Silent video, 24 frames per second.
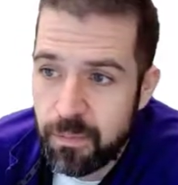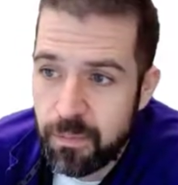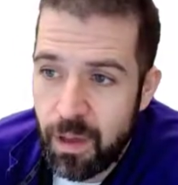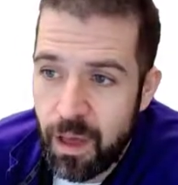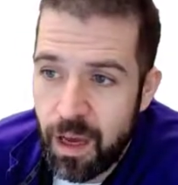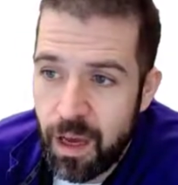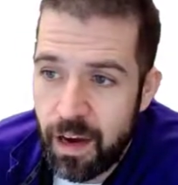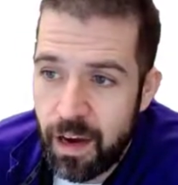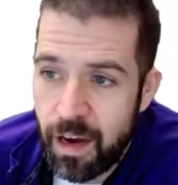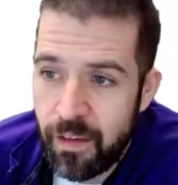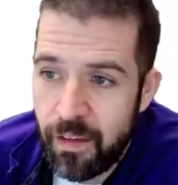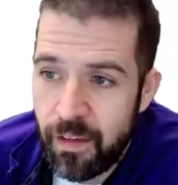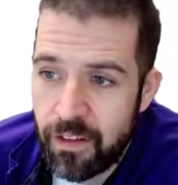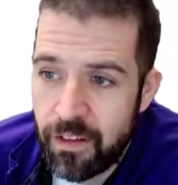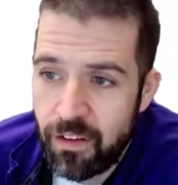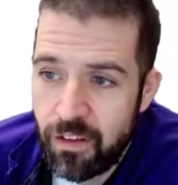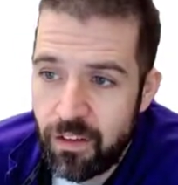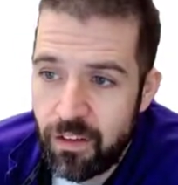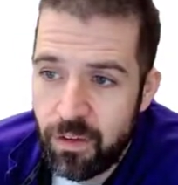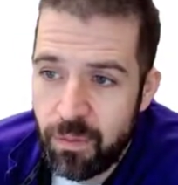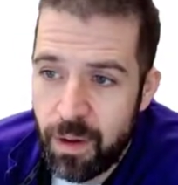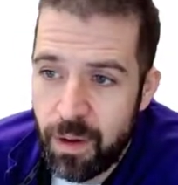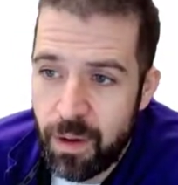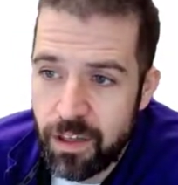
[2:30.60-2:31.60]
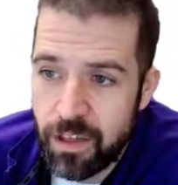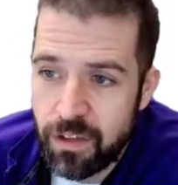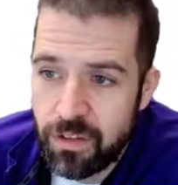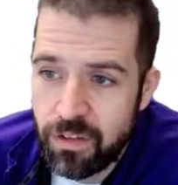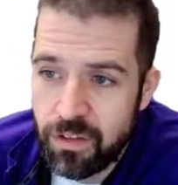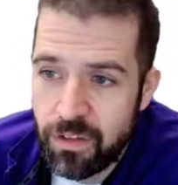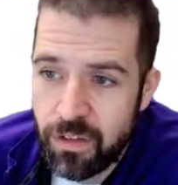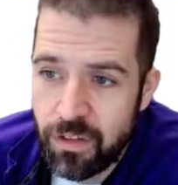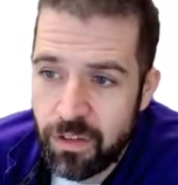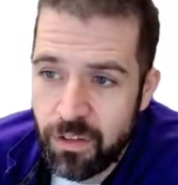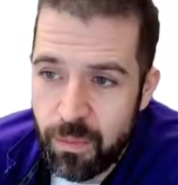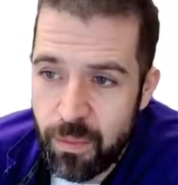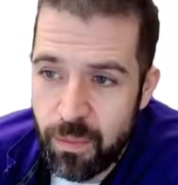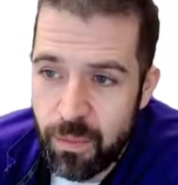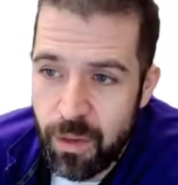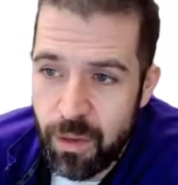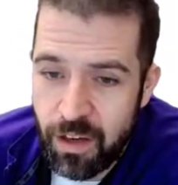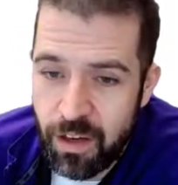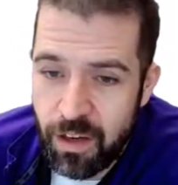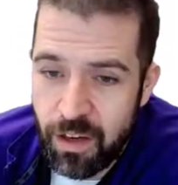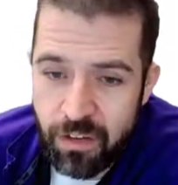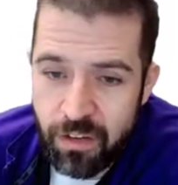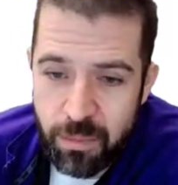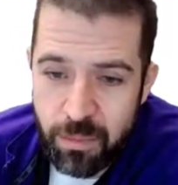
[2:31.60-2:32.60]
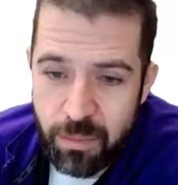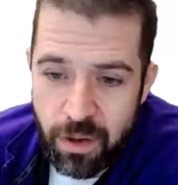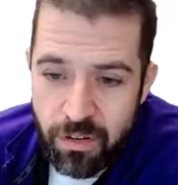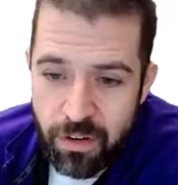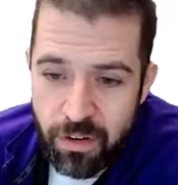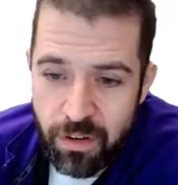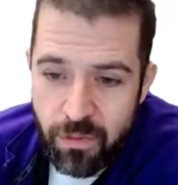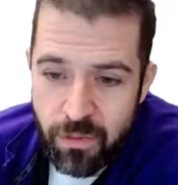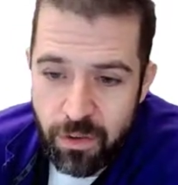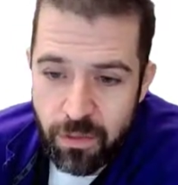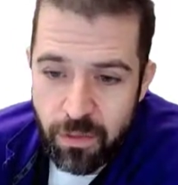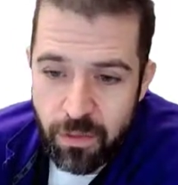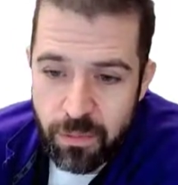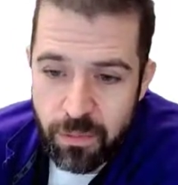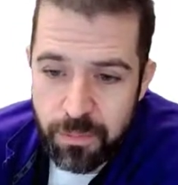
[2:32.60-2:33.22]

I like to do my extrusions from the isometric view.